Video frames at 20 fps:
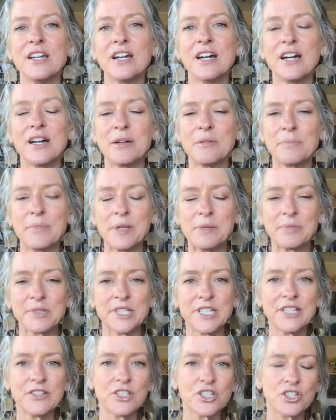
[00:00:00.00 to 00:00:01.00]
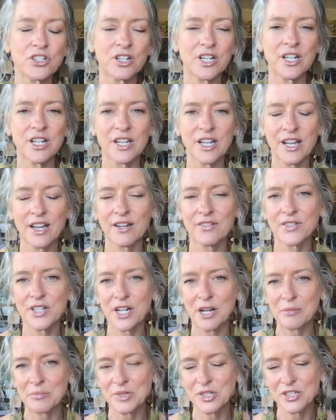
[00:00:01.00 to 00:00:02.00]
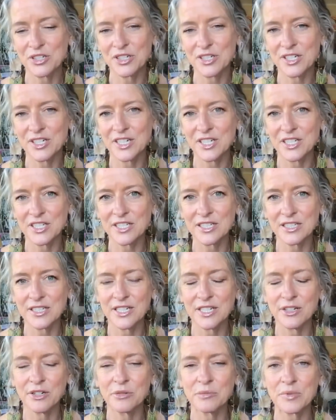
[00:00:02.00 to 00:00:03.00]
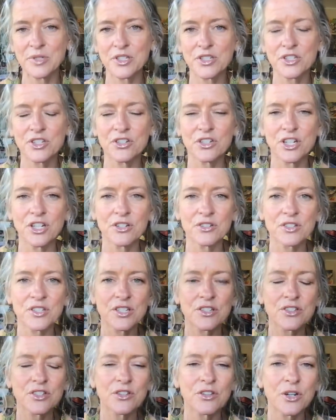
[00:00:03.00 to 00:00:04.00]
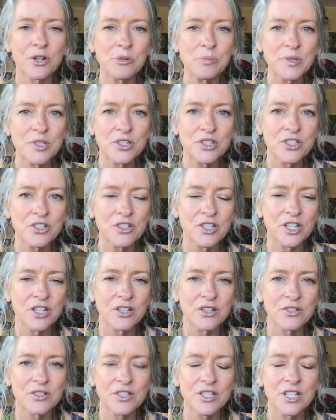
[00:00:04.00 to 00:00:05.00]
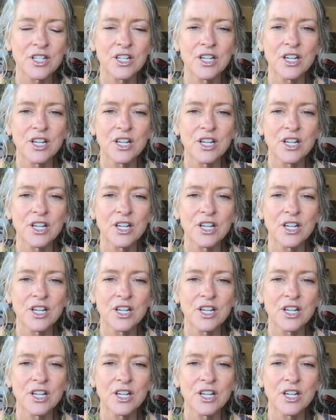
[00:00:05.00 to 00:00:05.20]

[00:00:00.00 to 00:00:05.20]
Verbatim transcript: um, people in the training have an opportunity to lead open studios so the open studios